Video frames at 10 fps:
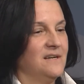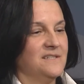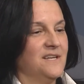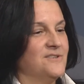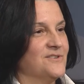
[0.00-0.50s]

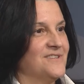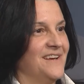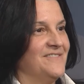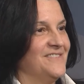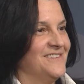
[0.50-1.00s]
Teachers
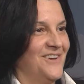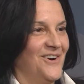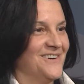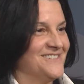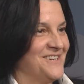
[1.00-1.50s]
have the
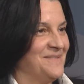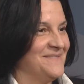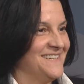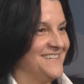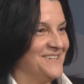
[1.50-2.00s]
hardest job,
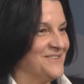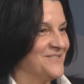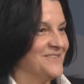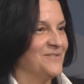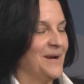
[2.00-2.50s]

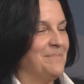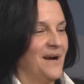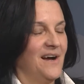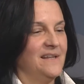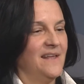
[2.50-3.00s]
right
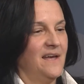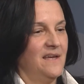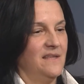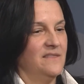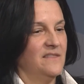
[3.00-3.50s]
behind that,
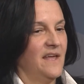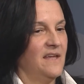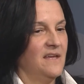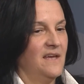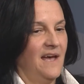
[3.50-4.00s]
and
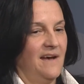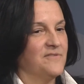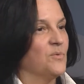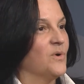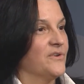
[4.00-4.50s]
they have
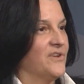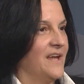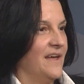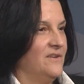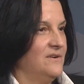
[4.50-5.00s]
to work
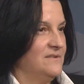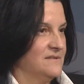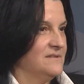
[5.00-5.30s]
together.